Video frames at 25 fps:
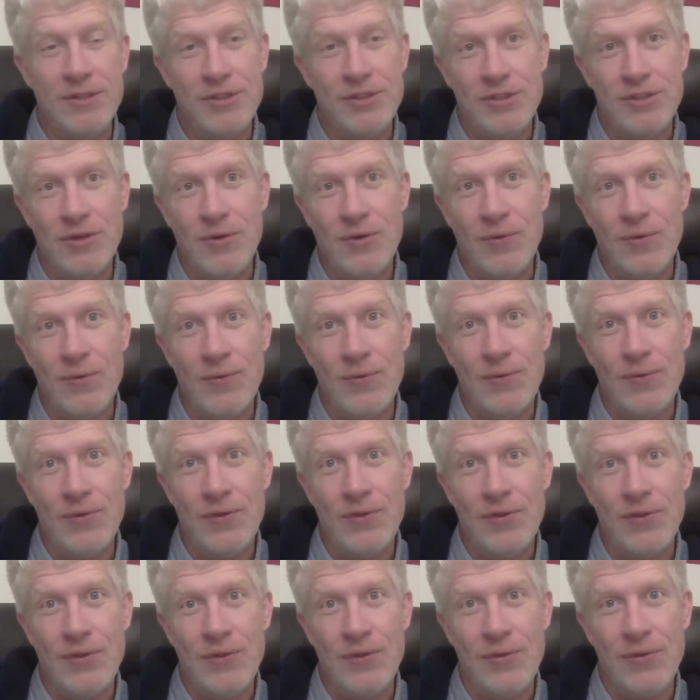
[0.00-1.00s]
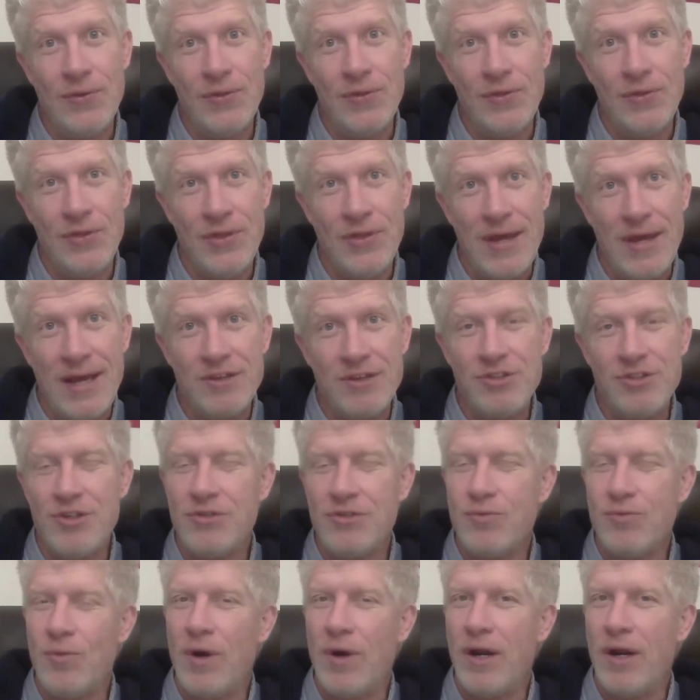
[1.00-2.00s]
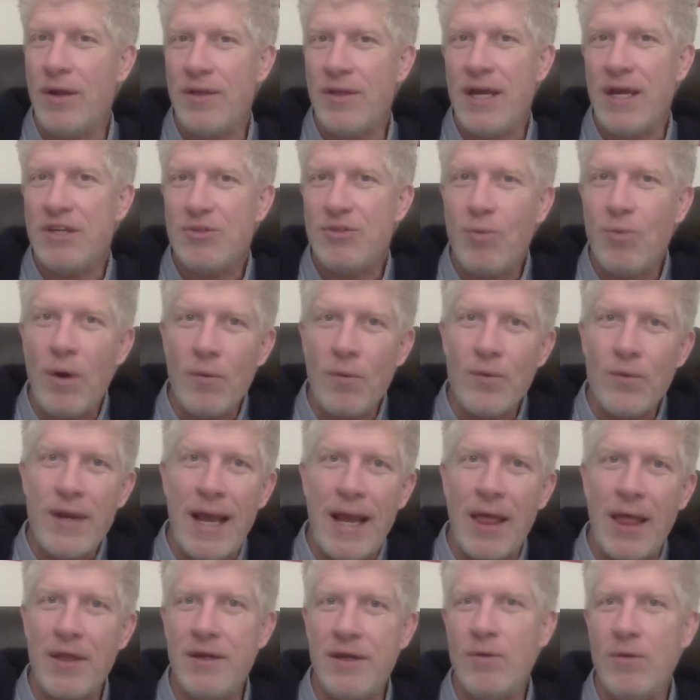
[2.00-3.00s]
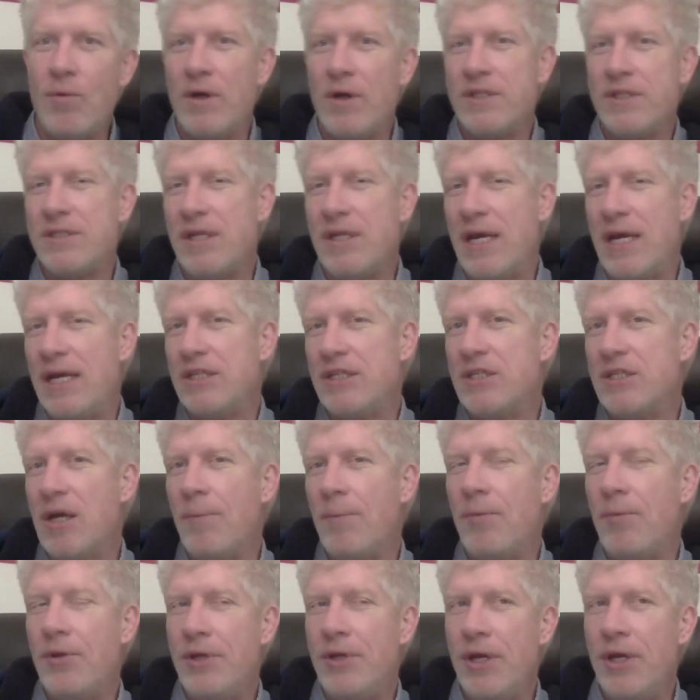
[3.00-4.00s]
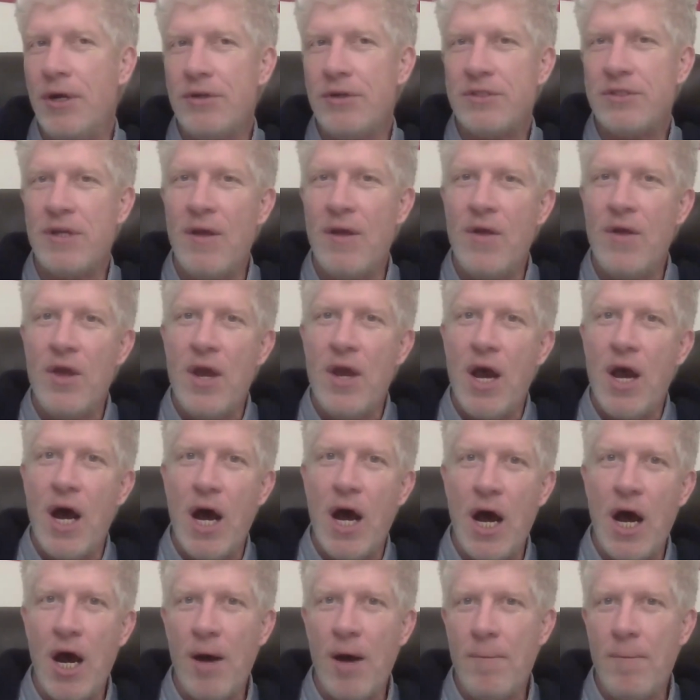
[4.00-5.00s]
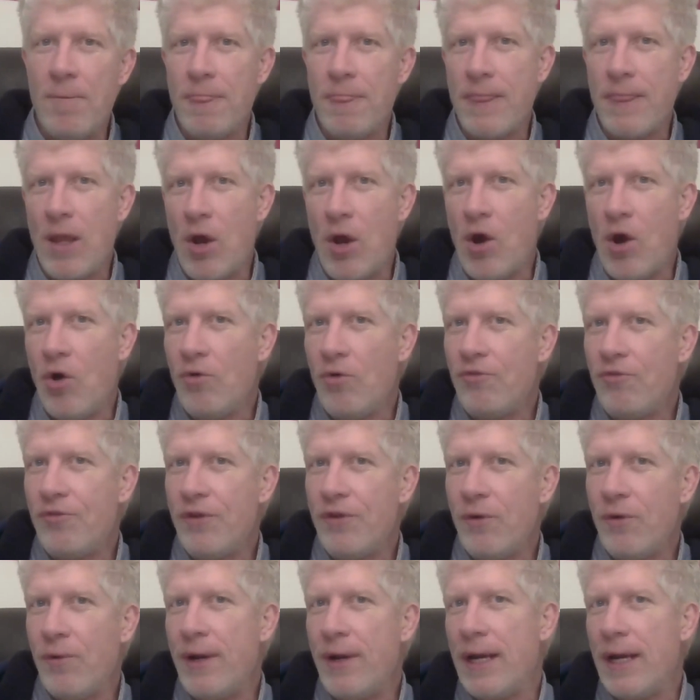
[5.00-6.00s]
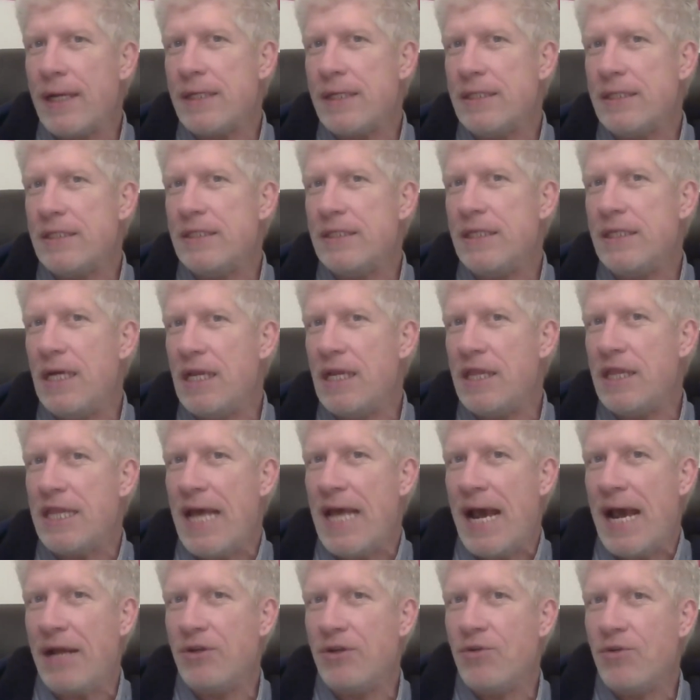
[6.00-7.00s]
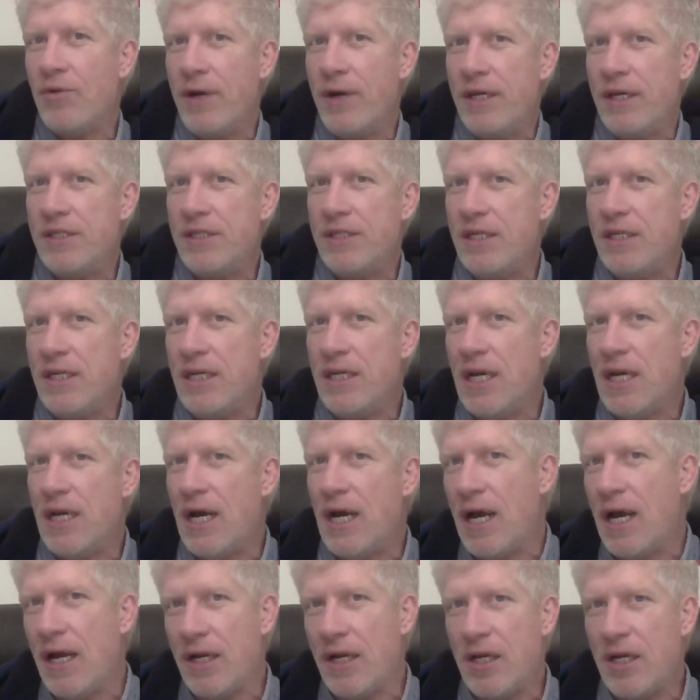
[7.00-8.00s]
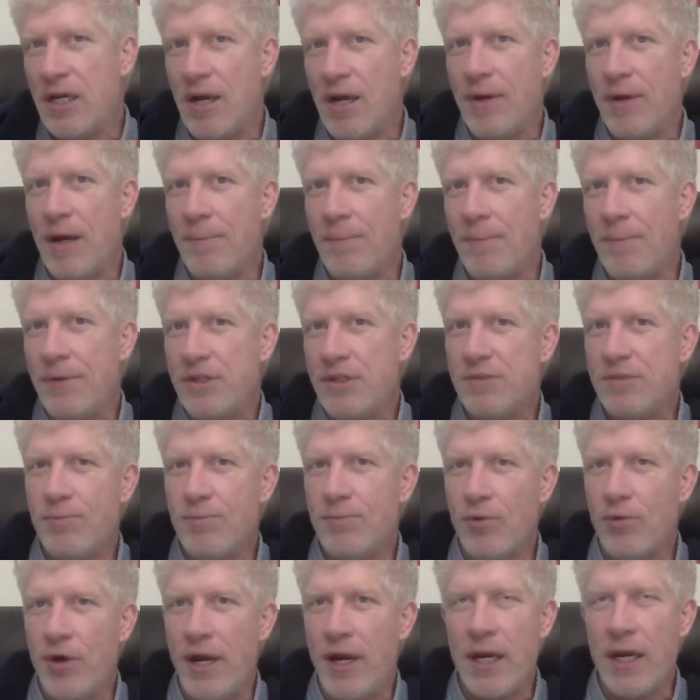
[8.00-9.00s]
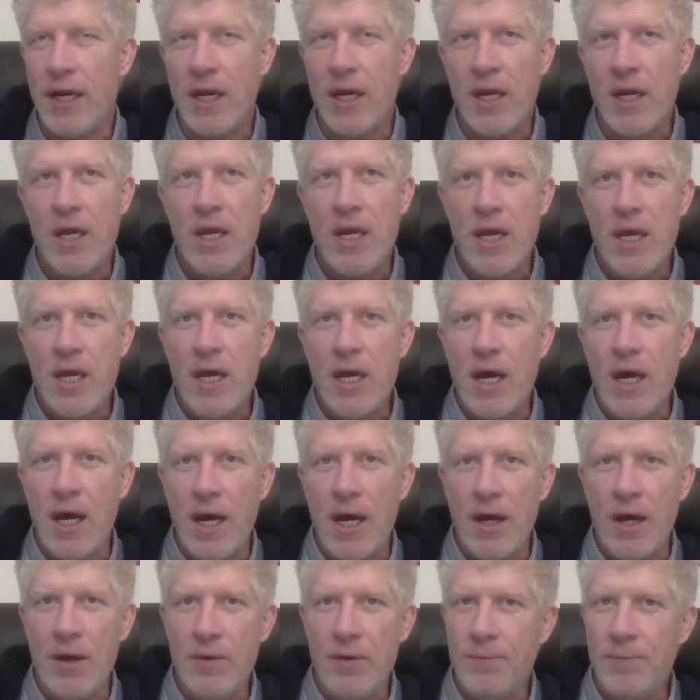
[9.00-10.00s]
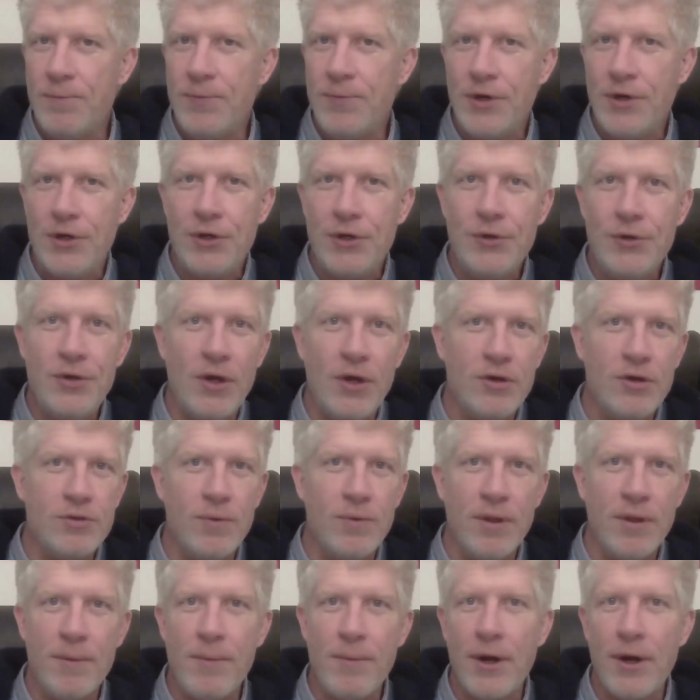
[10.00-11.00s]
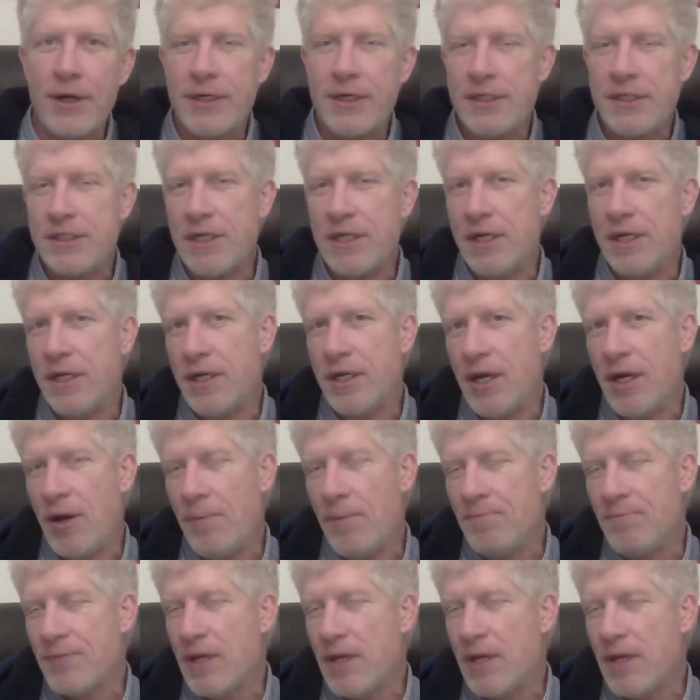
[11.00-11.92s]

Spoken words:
So that's what reality was the last couple of years. Hopefully we're not going to see it that crazy coming up in spring, but who knows where the market's going to go.